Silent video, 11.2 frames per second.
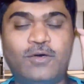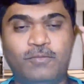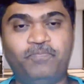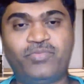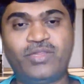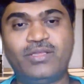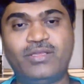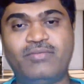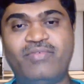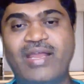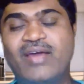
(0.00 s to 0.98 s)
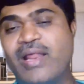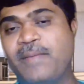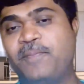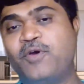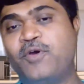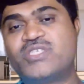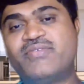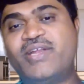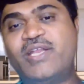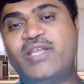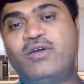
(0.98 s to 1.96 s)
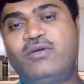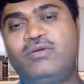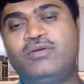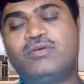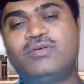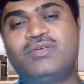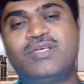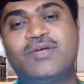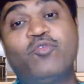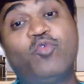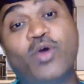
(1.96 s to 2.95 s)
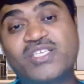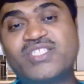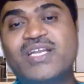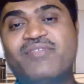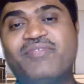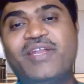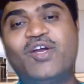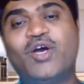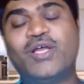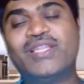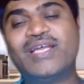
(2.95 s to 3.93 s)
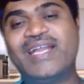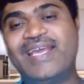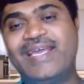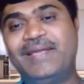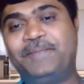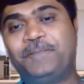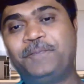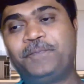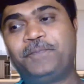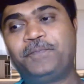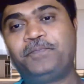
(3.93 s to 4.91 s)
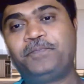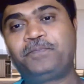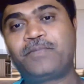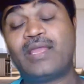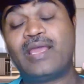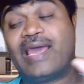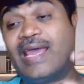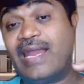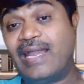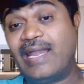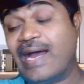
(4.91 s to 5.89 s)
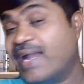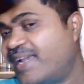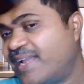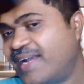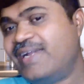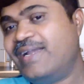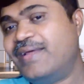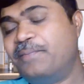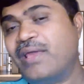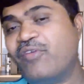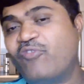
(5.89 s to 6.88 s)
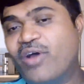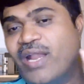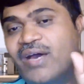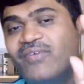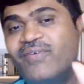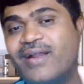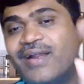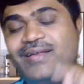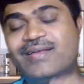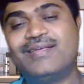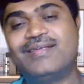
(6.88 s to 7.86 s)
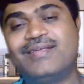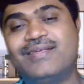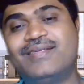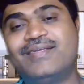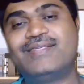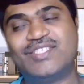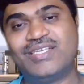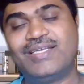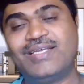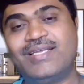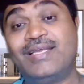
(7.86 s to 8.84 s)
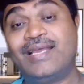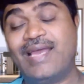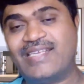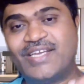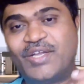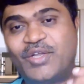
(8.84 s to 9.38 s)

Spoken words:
So whenever I post a video, watch that video on that day and attend my 1 hour session.